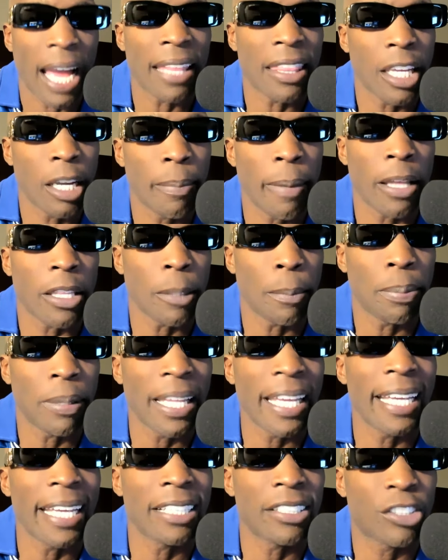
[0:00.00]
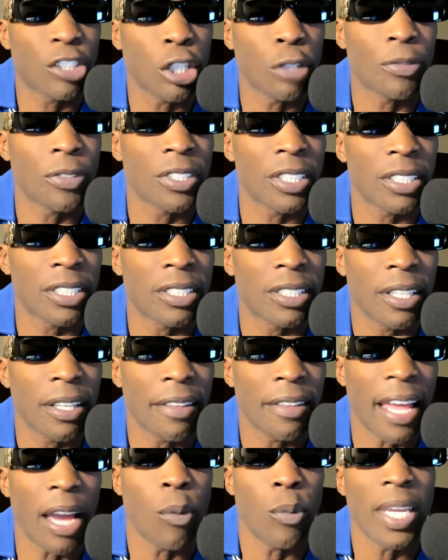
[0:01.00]
I think about the playing surfaces
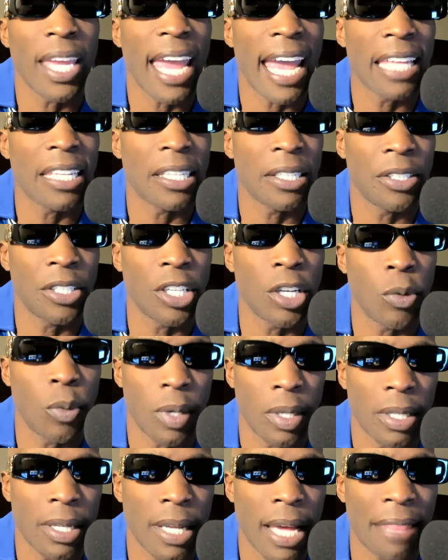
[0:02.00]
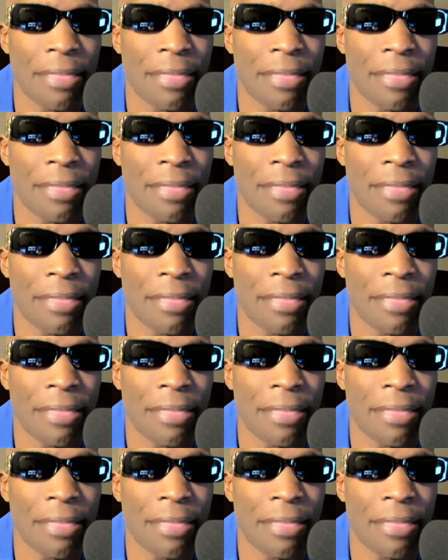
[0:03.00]
that we had to deal with.